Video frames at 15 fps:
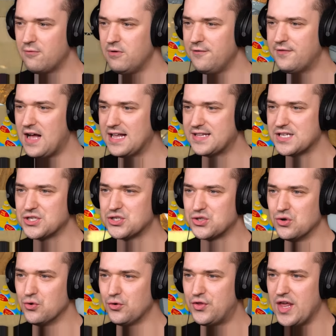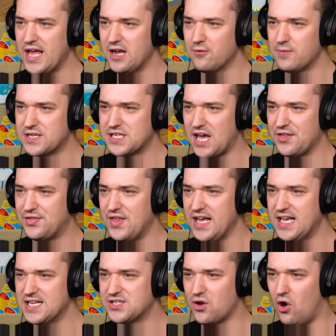Then we've got this new thing, which I
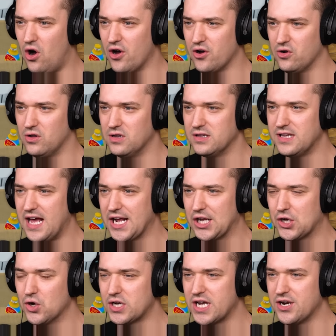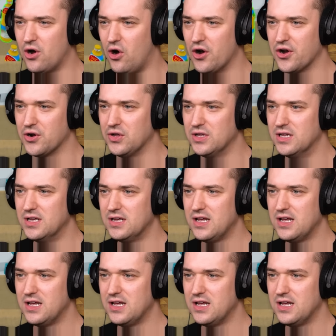think is oil, like cooking oil.